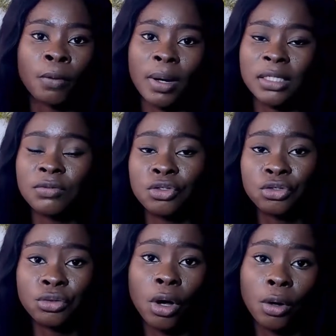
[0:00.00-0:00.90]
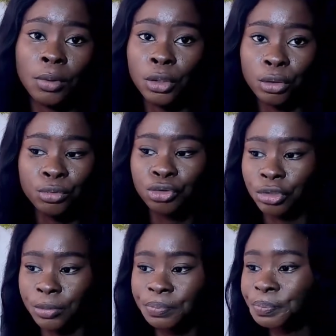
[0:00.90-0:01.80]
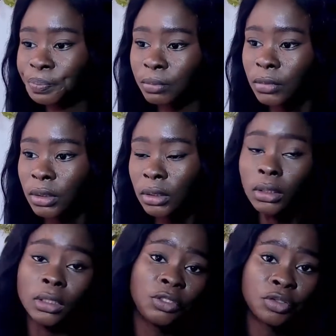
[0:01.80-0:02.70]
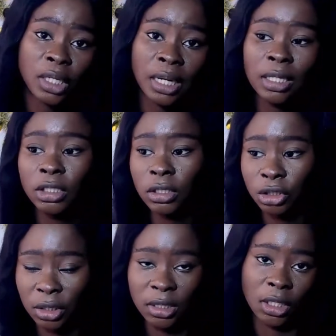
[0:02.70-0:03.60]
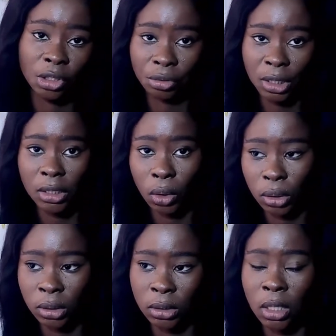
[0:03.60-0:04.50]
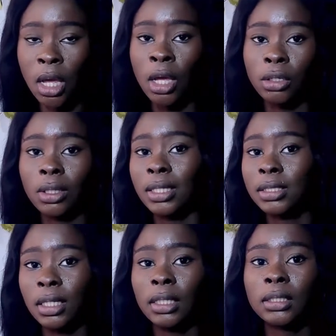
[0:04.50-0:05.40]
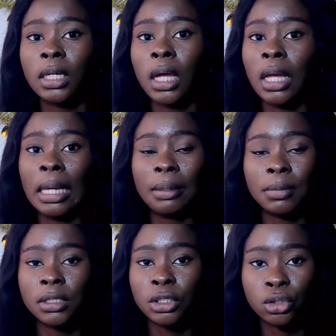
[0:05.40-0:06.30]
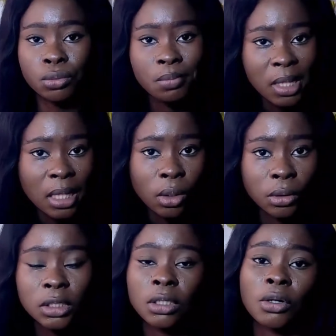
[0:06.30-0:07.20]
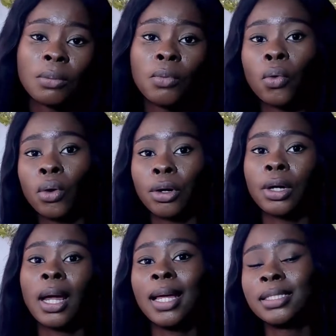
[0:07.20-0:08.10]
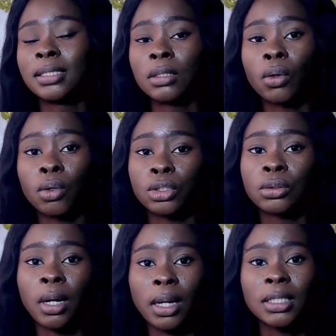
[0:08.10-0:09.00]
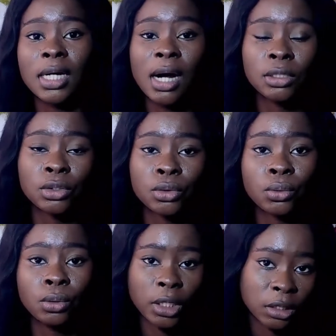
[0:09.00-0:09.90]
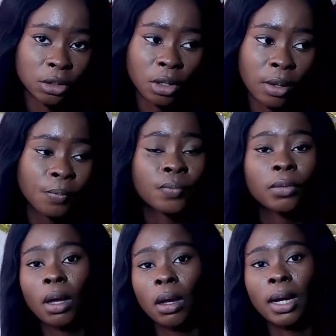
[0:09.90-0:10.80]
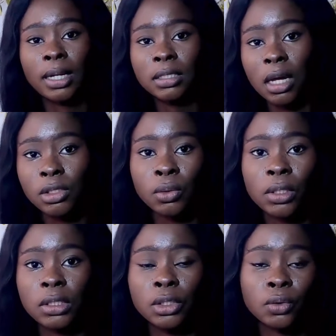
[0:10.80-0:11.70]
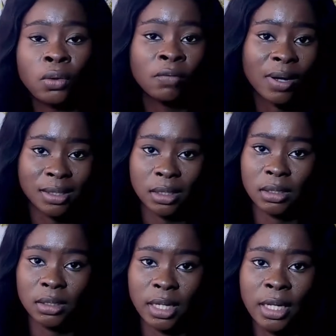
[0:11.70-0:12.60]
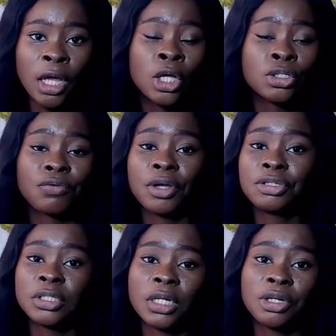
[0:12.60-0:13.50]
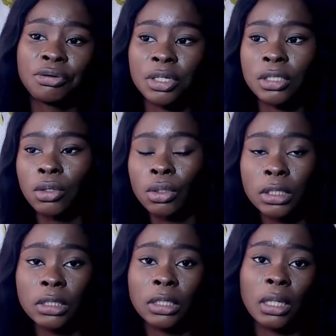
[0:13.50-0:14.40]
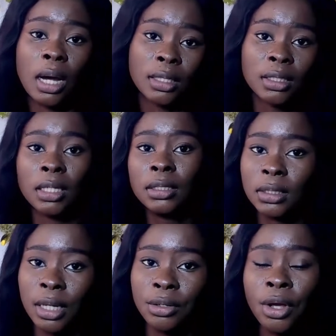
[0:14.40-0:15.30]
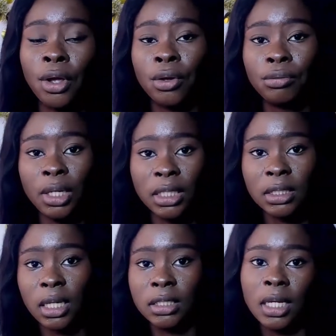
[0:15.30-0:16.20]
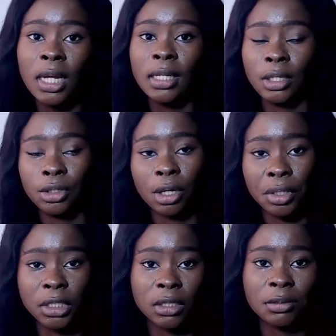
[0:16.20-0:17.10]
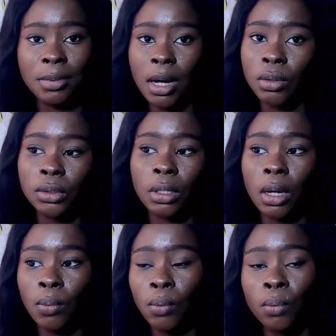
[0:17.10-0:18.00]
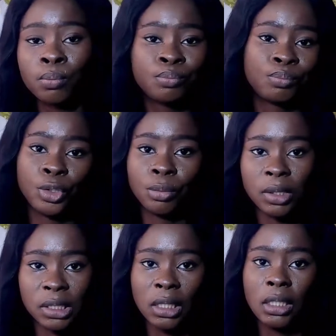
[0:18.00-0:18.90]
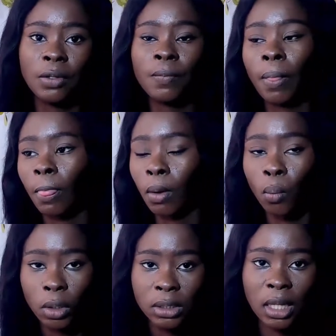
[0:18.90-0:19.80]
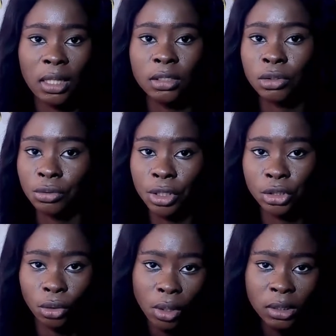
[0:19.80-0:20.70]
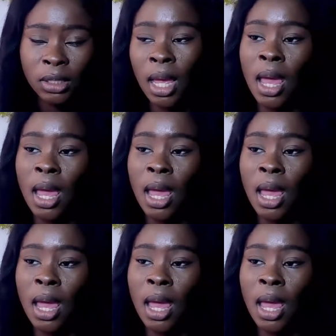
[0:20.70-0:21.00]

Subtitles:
passive income stream. If you are actually interested in creating courses, you can send a message to me on Instagram or to Ganeta Art School on Instagram. Ganeta Art School is a school of art and design. So if you're interested in creating courses in art and design related, then you can reach out to me. I also will, basically work together to create your course